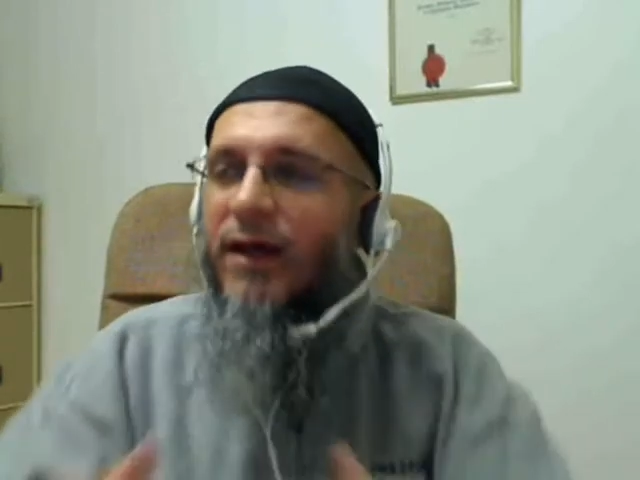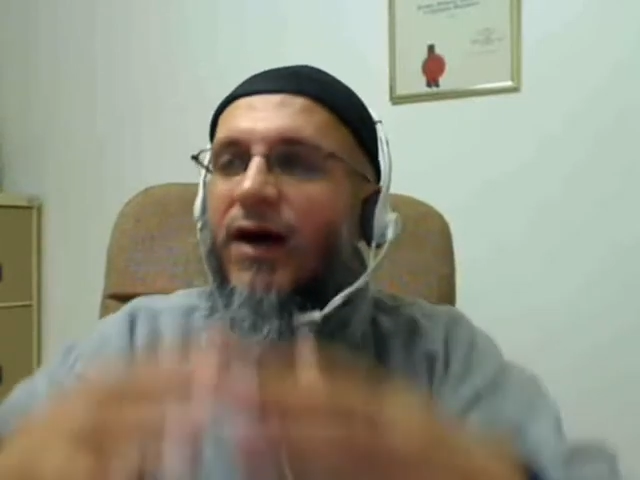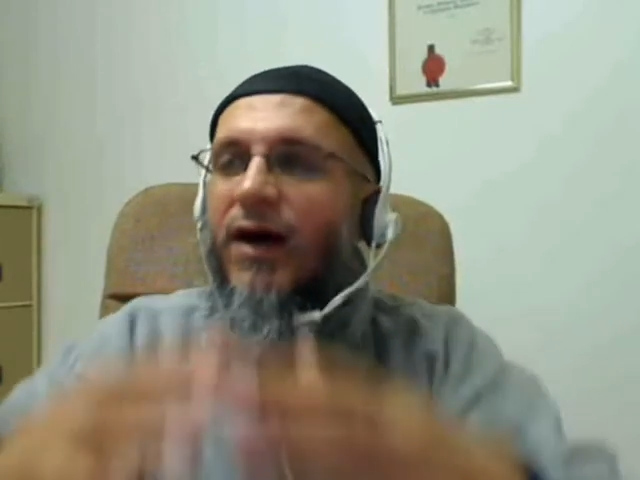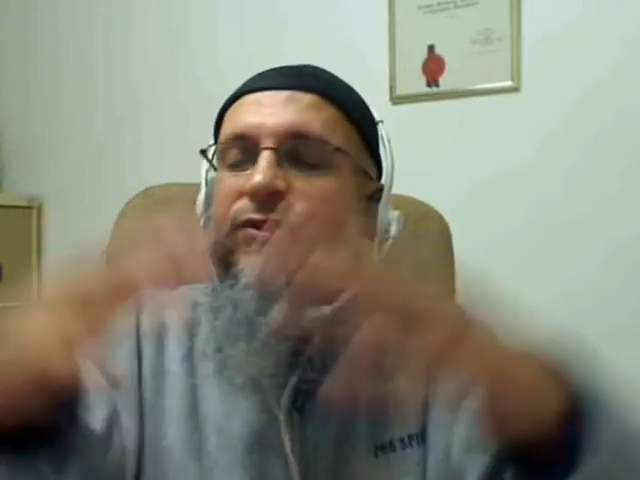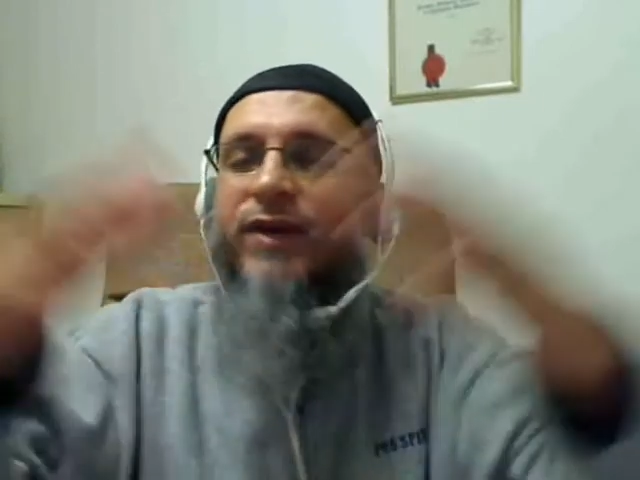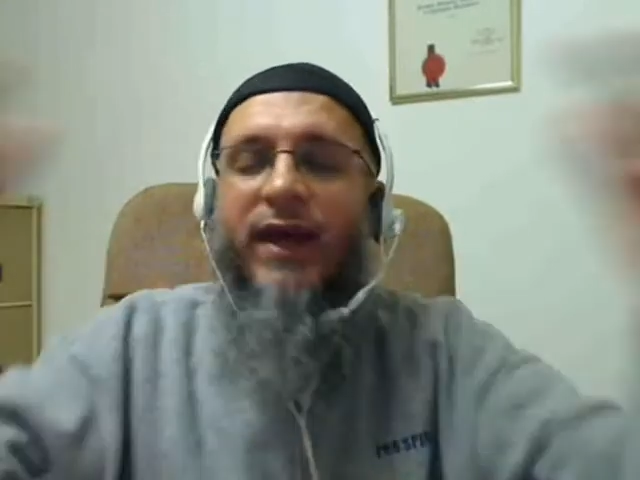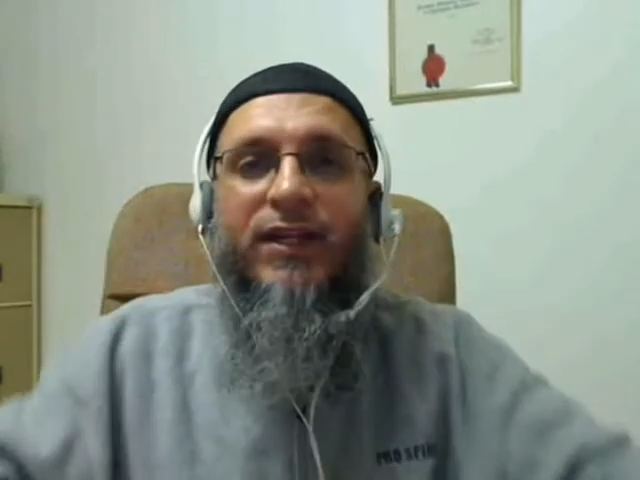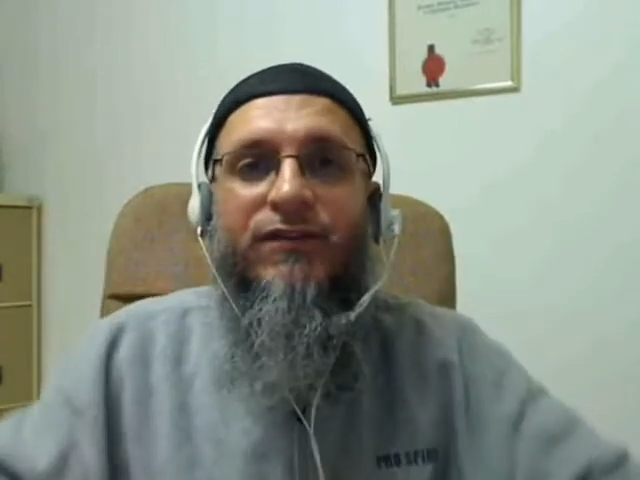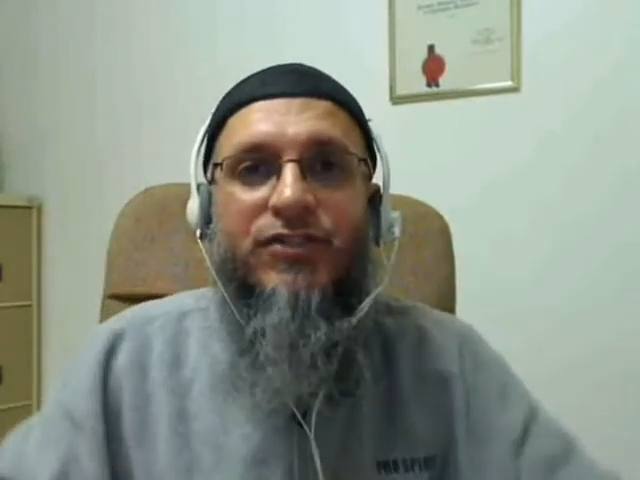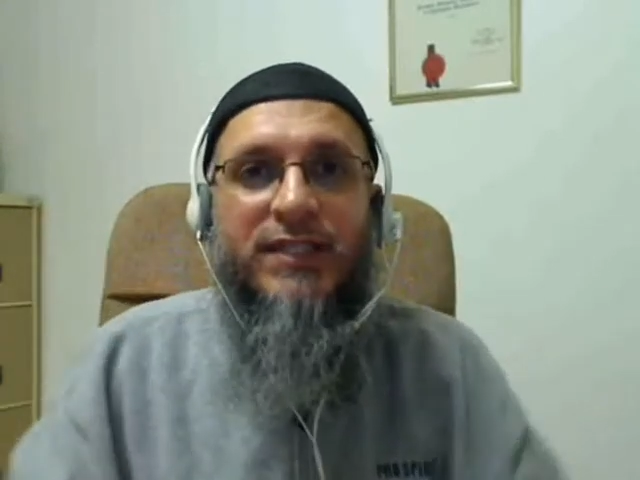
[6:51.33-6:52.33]
how the kind
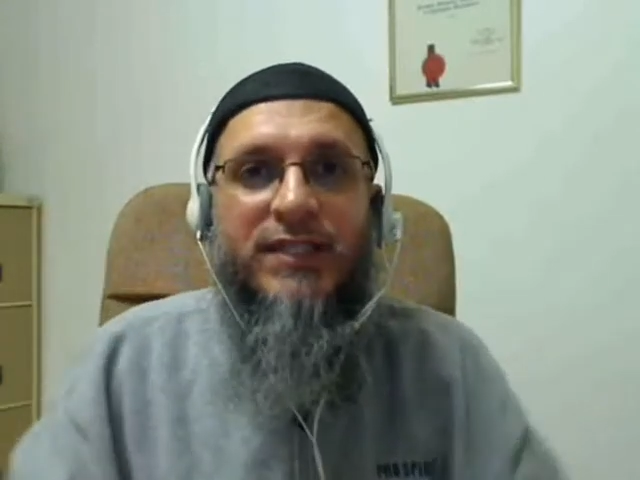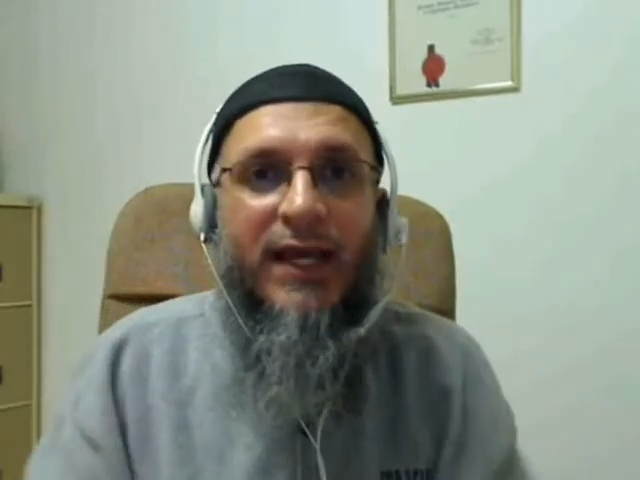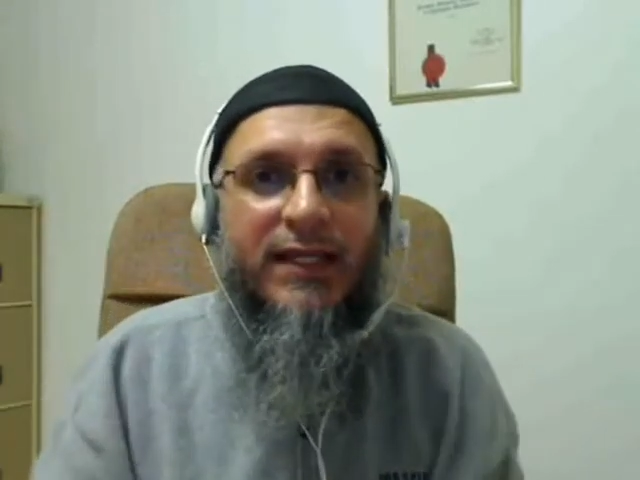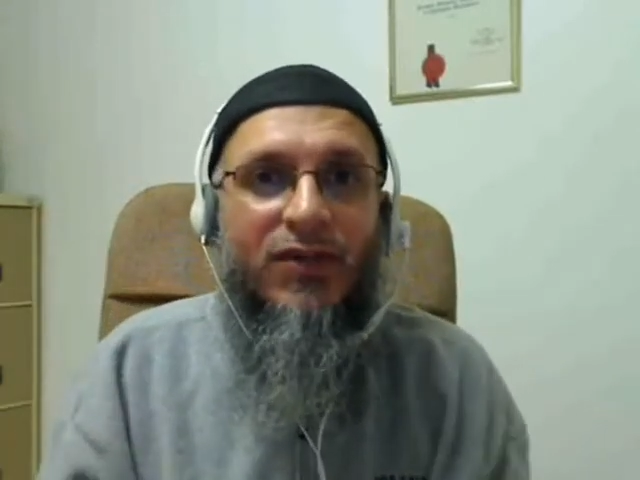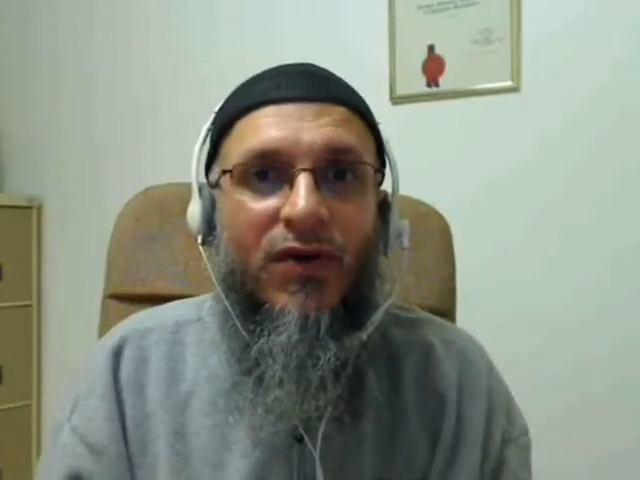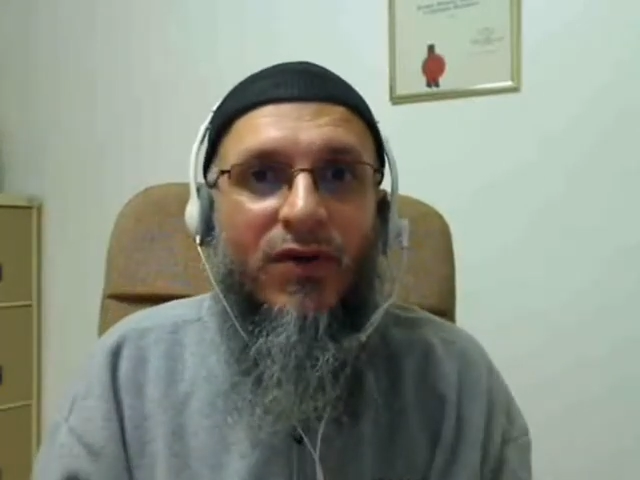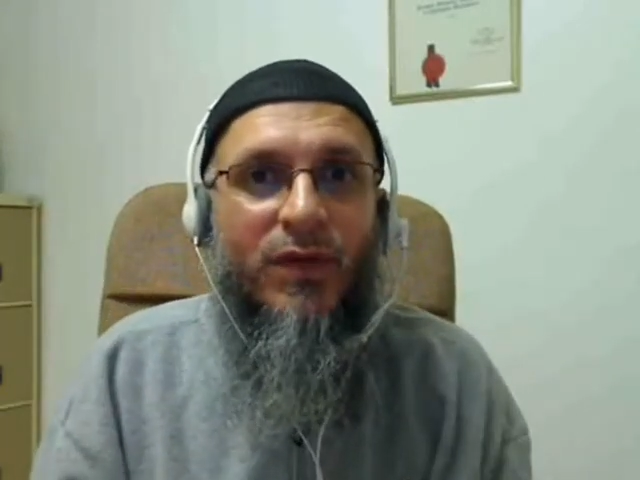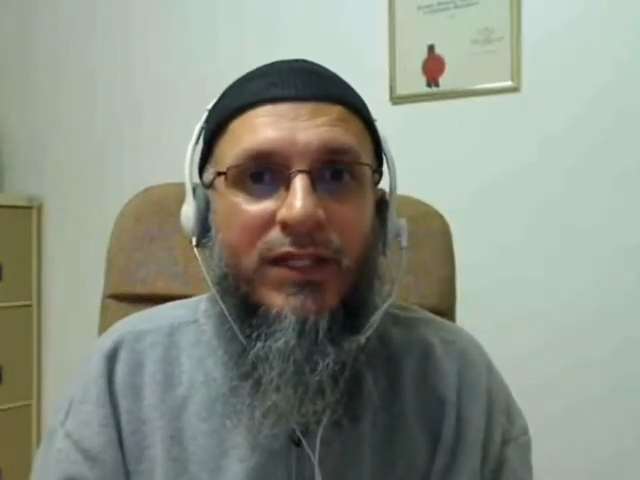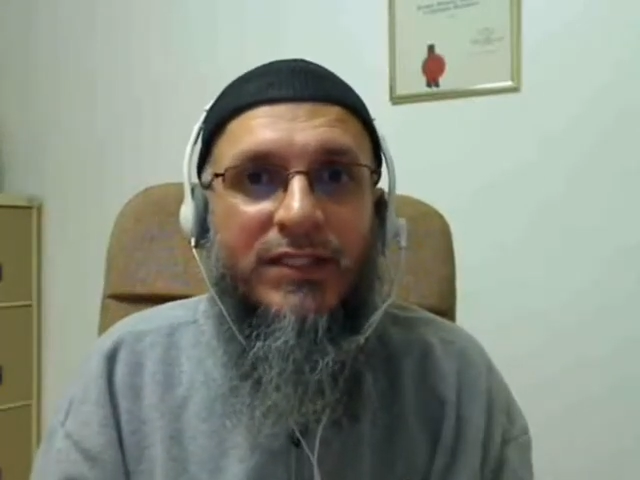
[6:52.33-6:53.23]
of society God wants